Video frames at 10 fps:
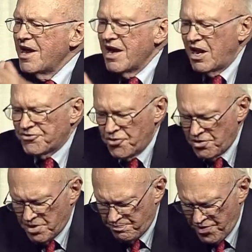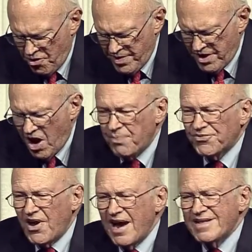got to turn the pyramid
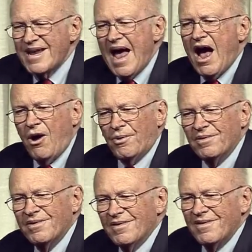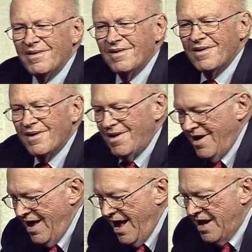upside down,
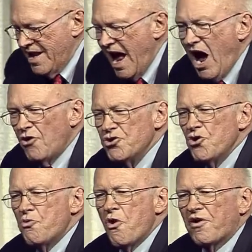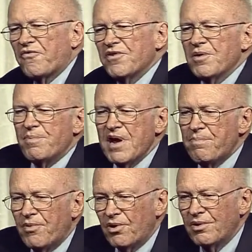and now you work for the
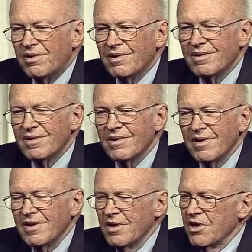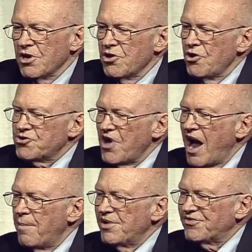people. Your
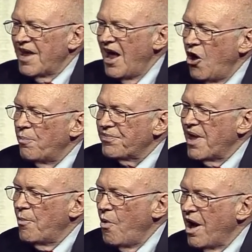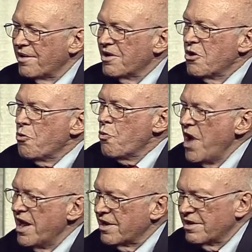job is to help them what?
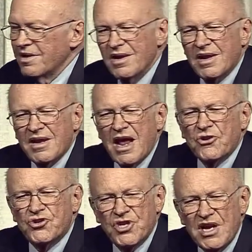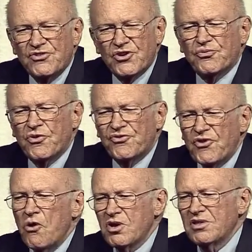Win. Now, Jesus was
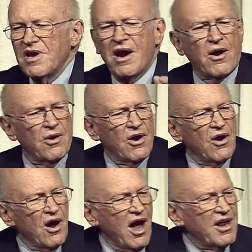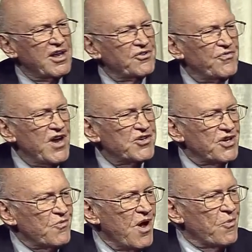so clear on his
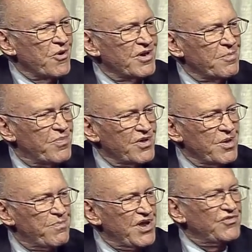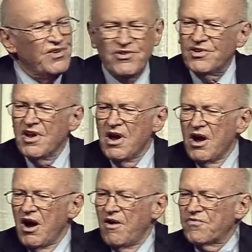vision. What? We're in the business
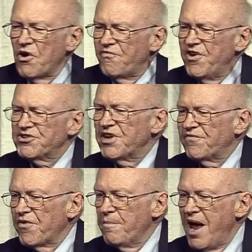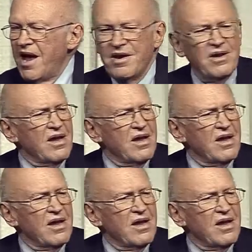of go fishing for men,